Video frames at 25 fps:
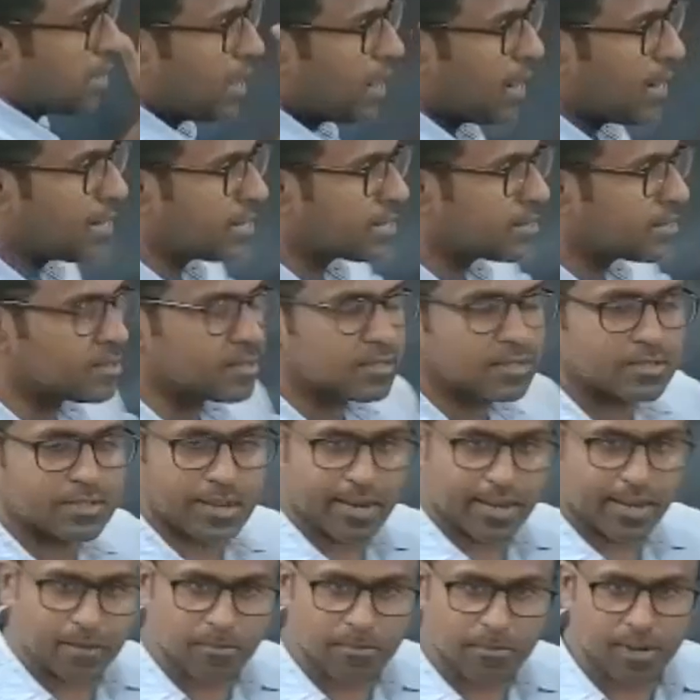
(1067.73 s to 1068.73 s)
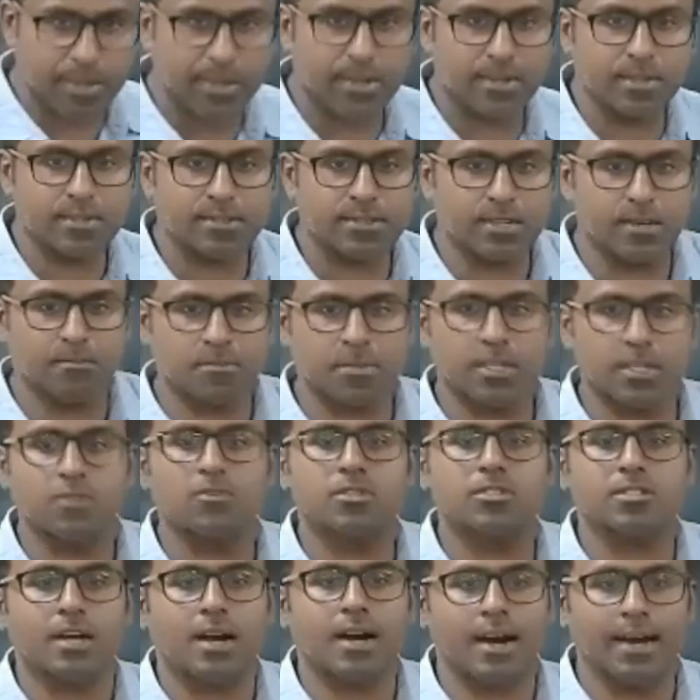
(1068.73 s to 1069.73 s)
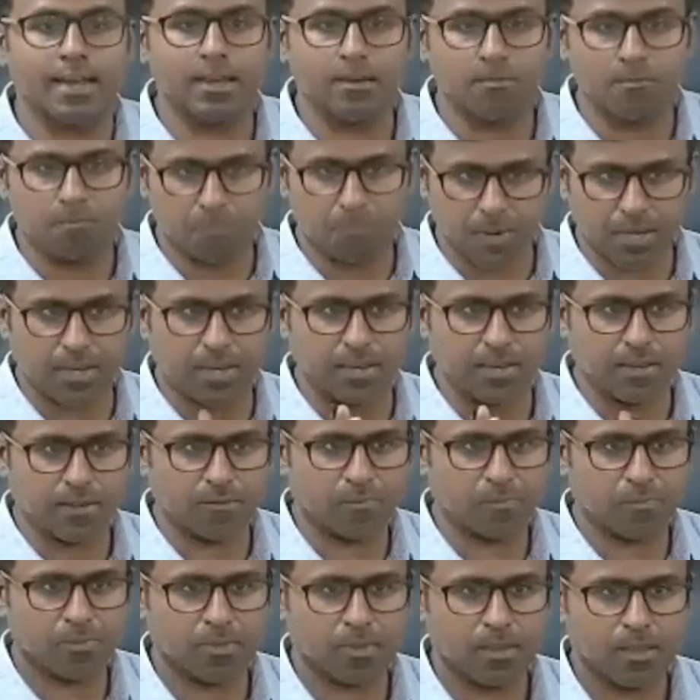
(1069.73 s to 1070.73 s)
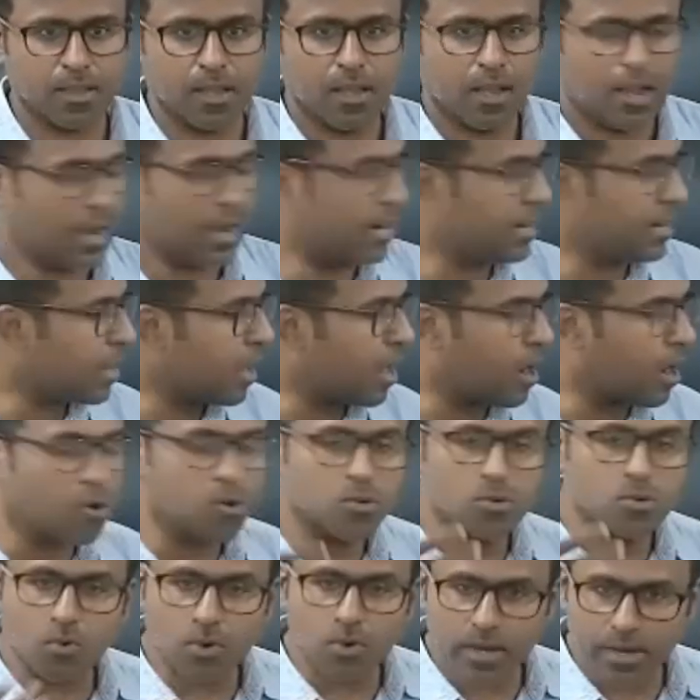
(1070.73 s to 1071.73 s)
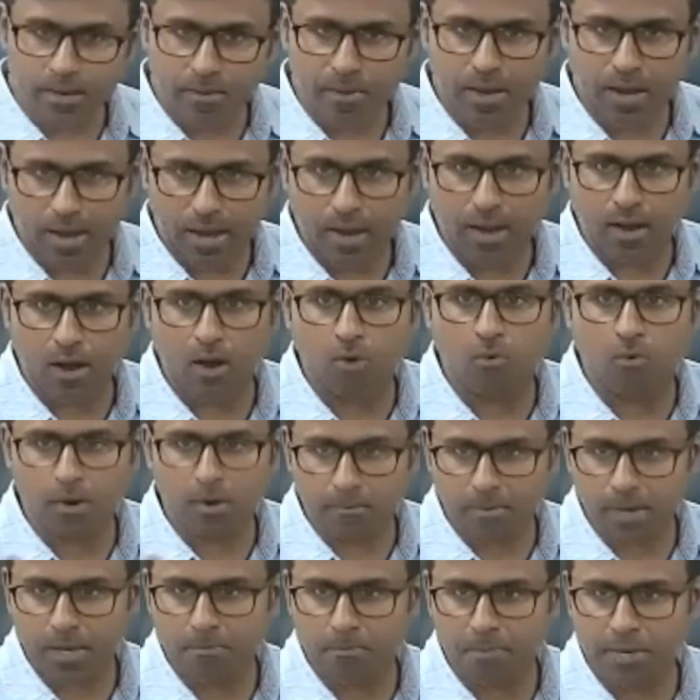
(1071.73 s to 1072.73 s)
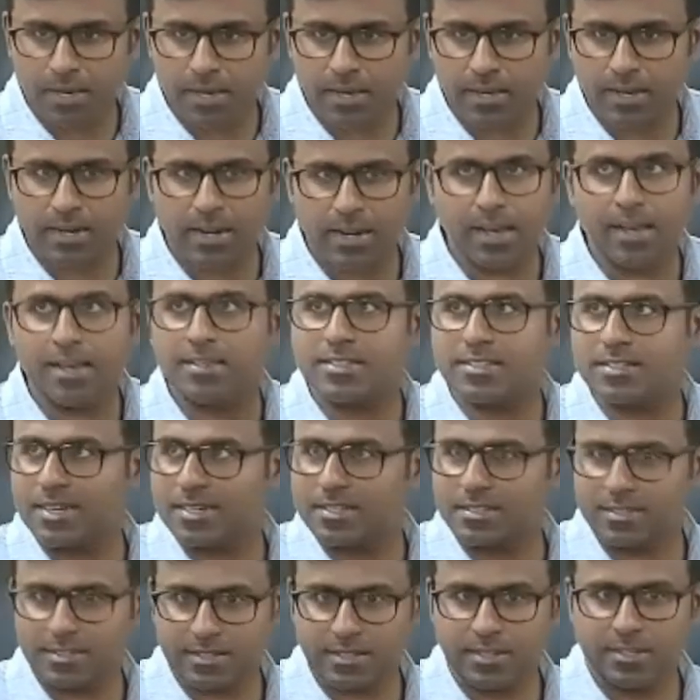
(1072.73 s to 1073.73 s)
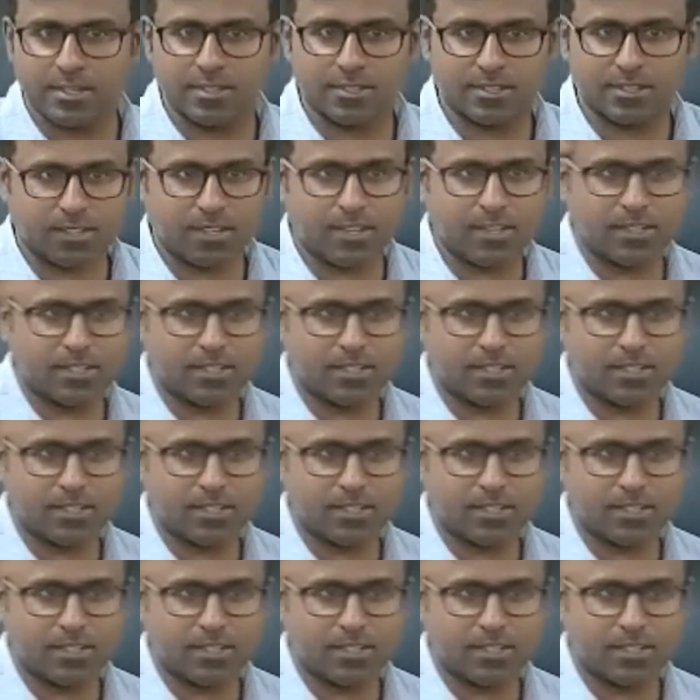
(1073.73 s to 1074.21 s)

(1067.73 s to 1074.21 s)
and this timeline is something which I am picking. And how am I picking? Nah, just history